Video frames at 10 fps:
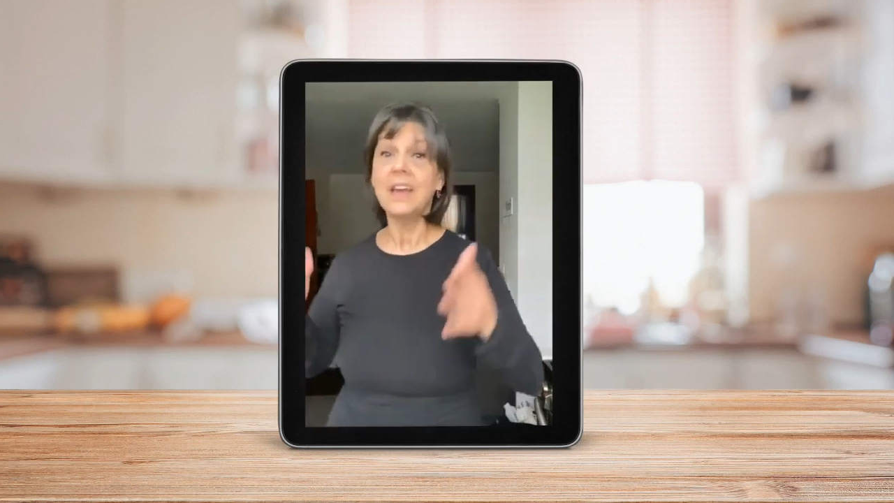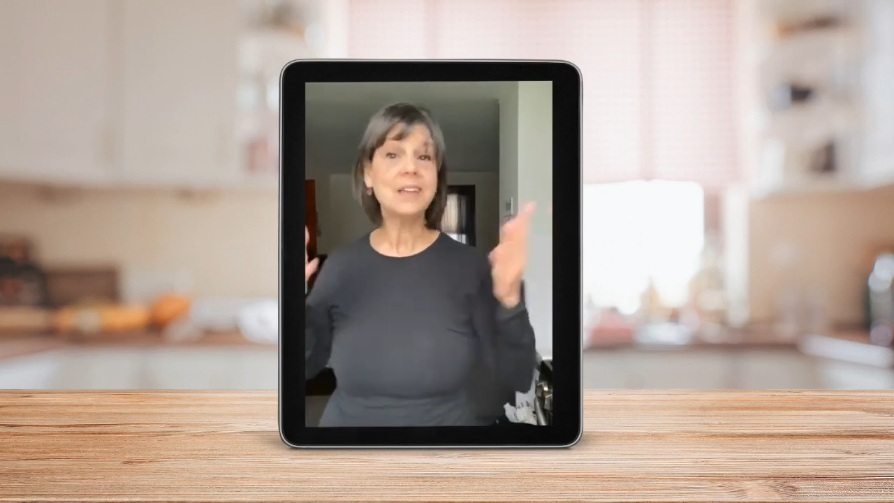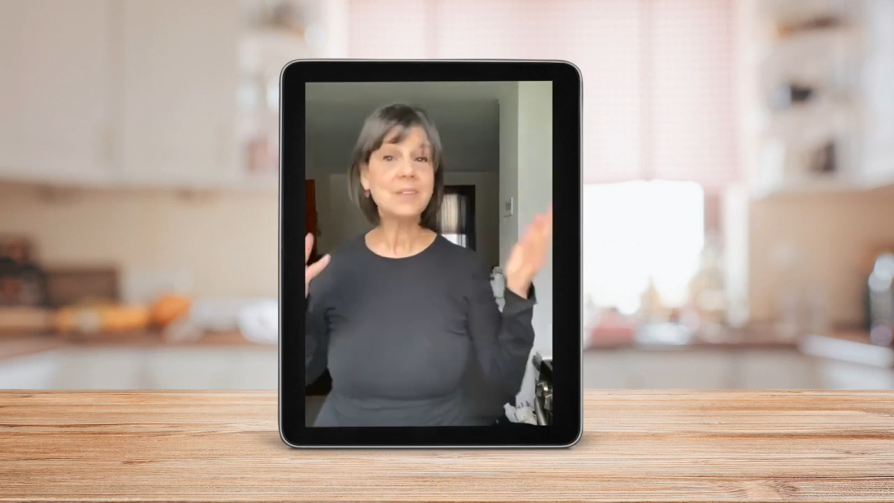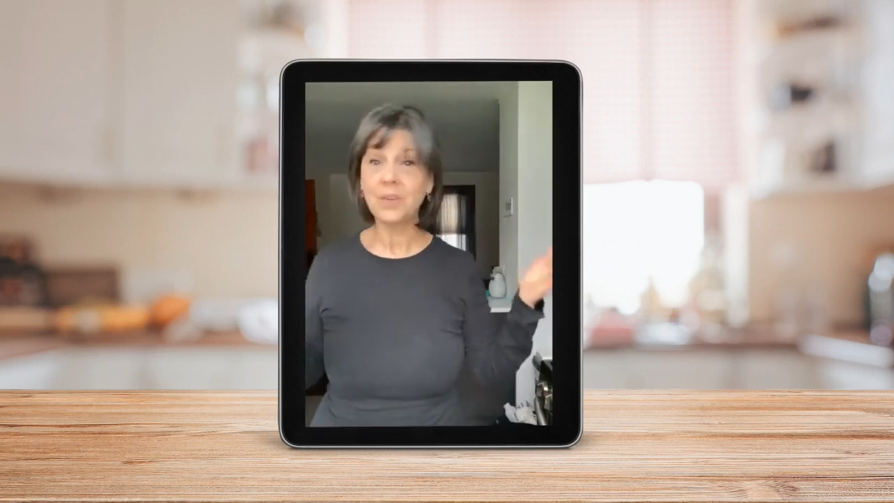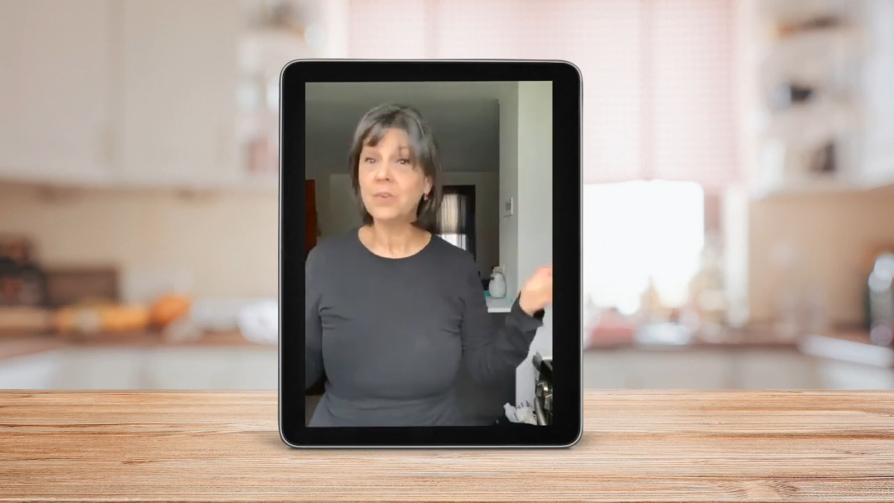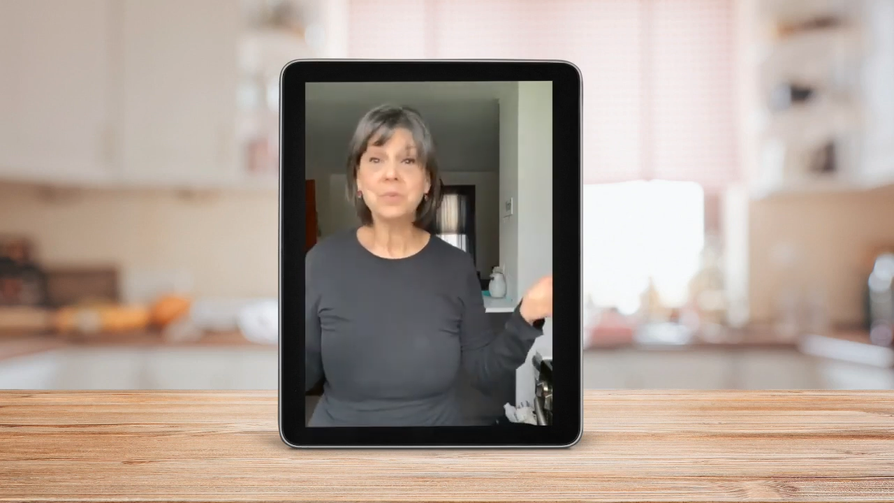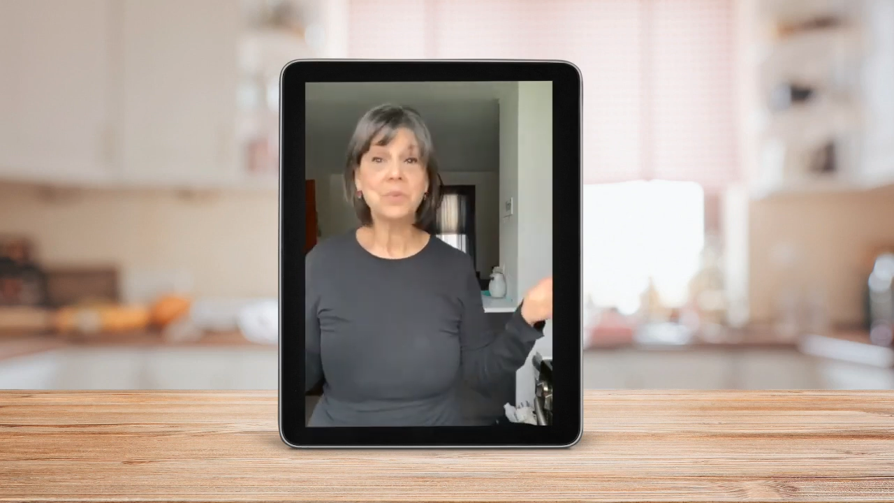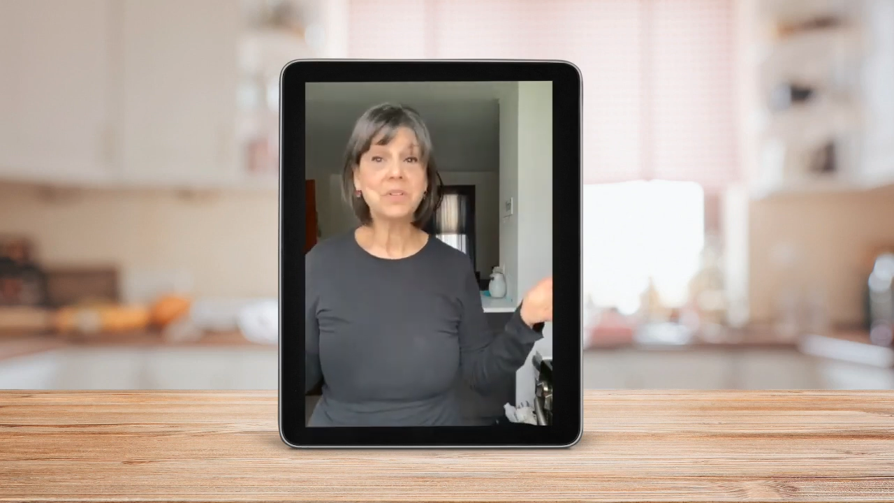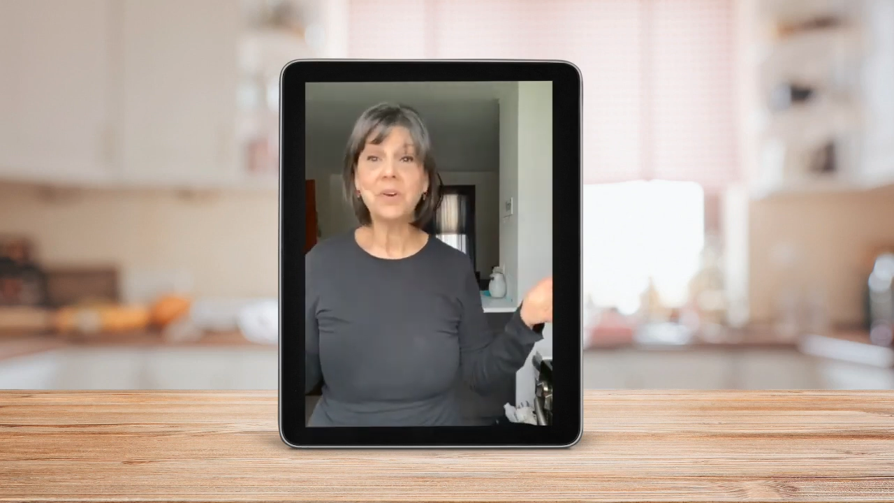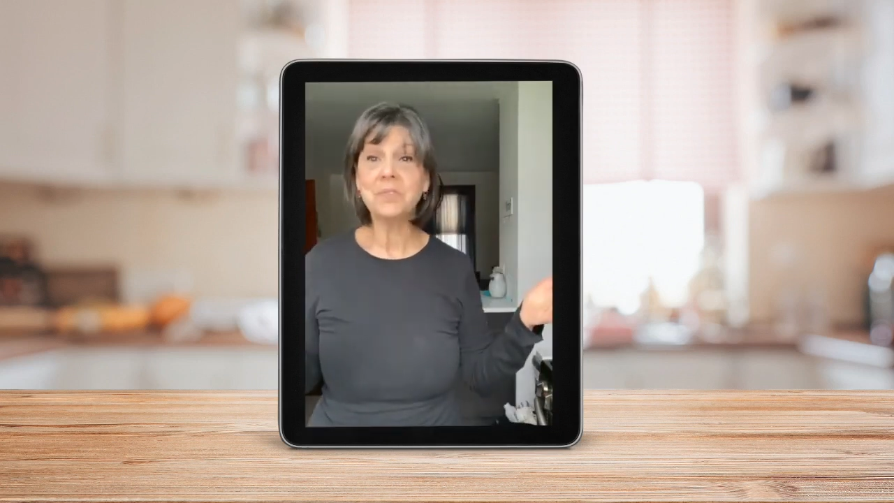It goes
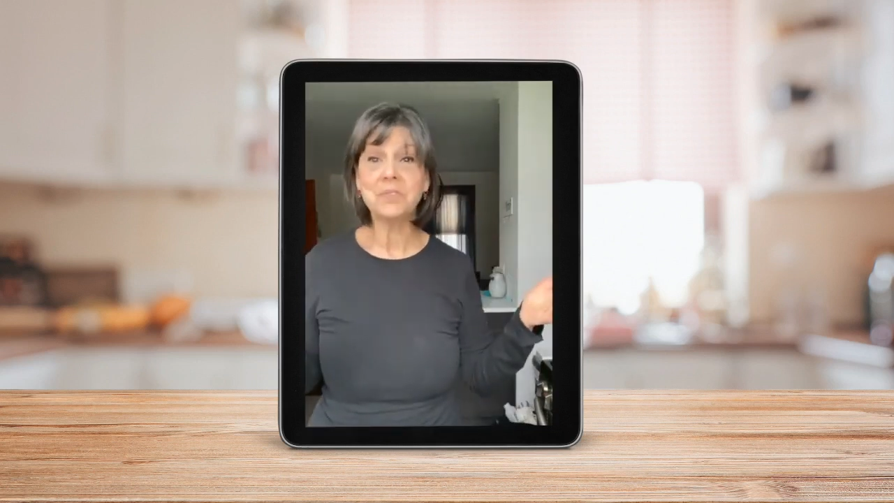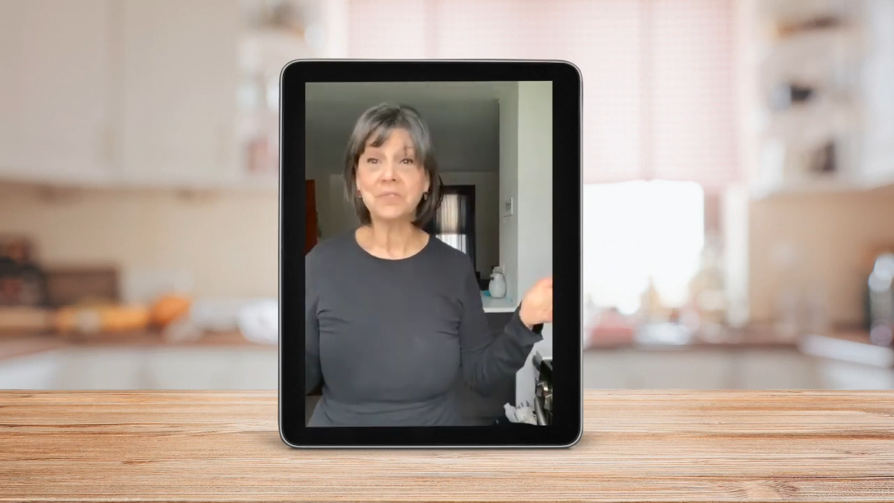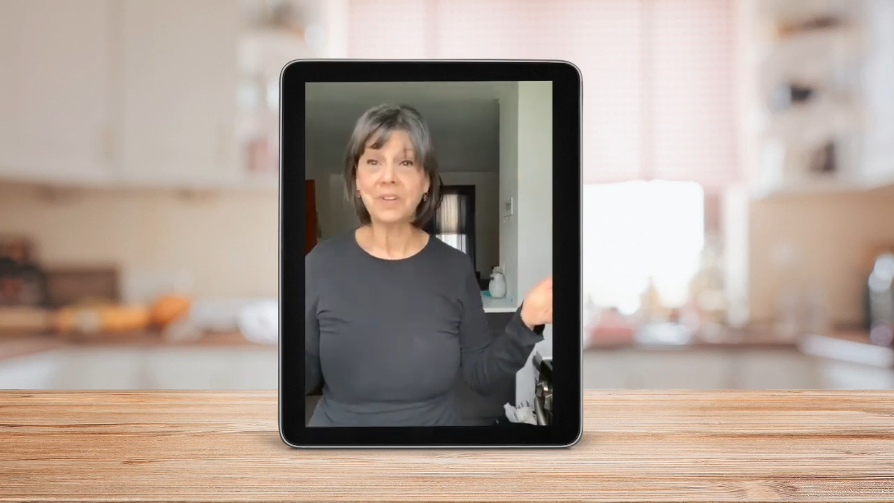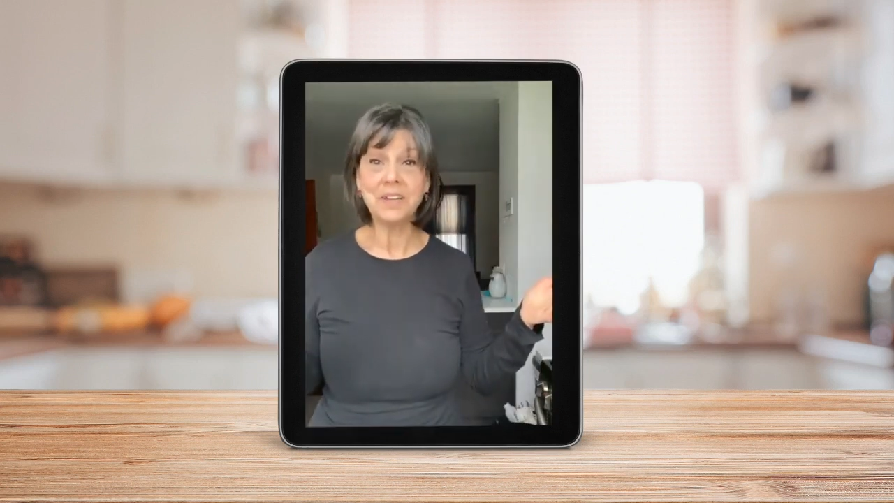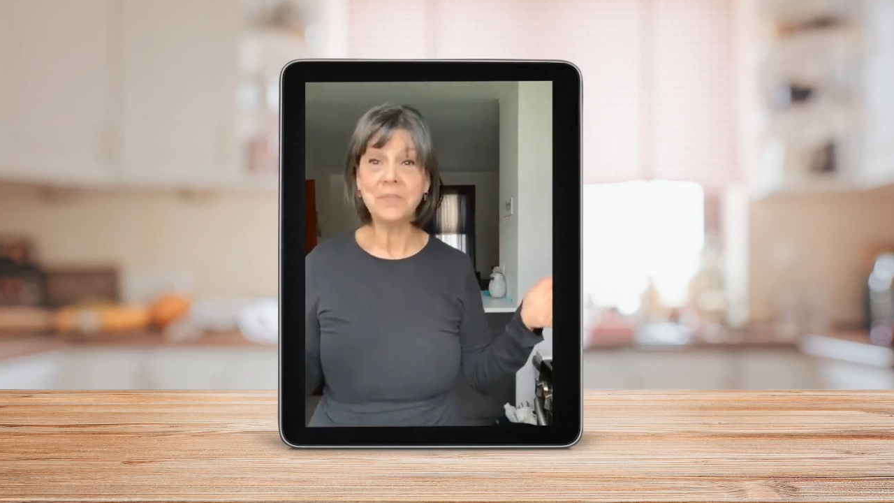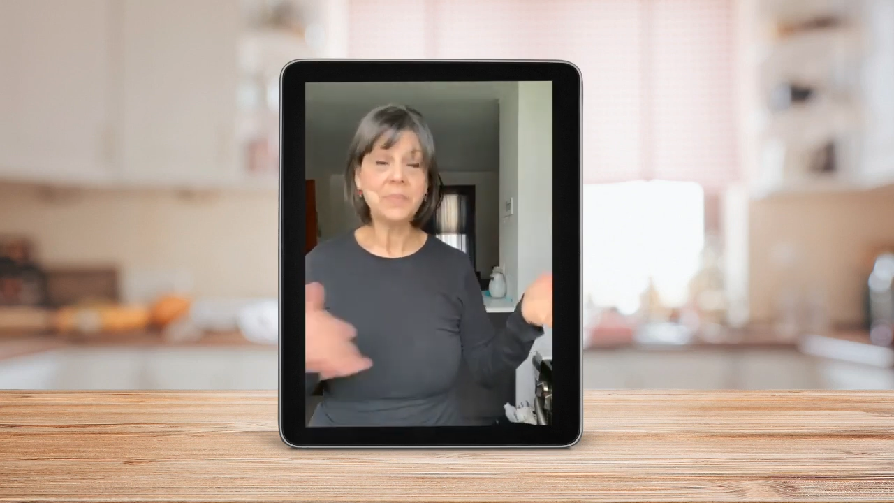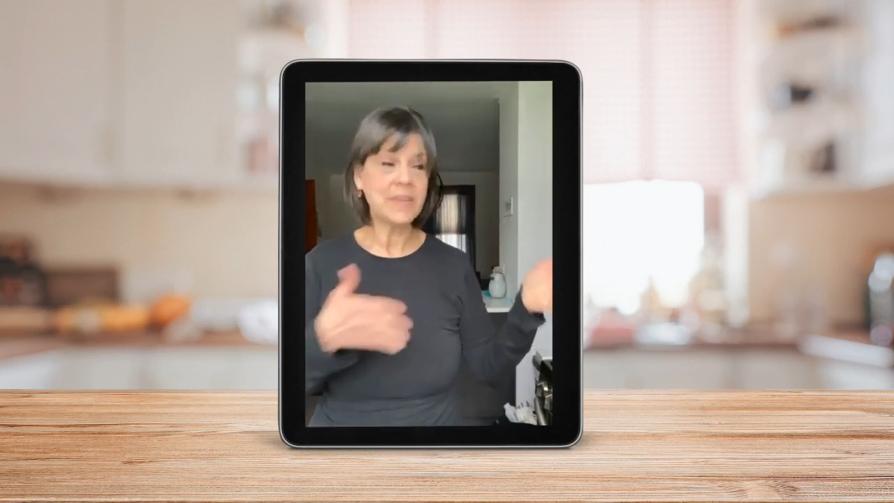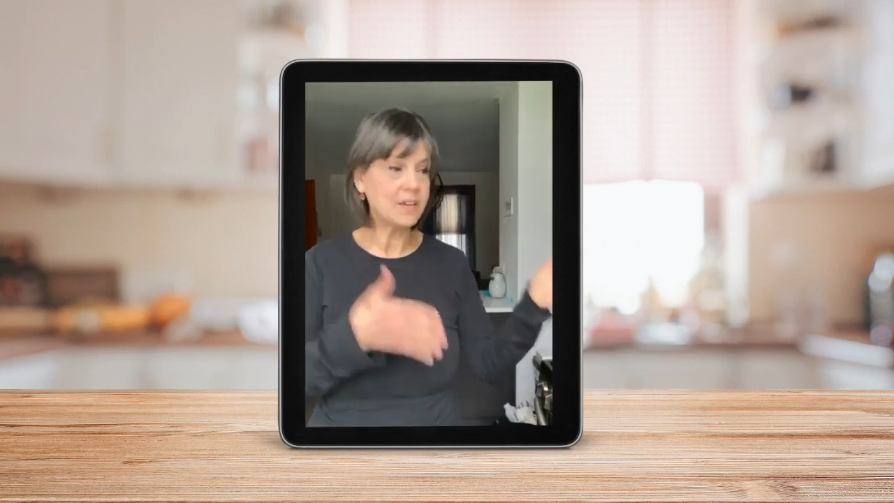where it goes, right?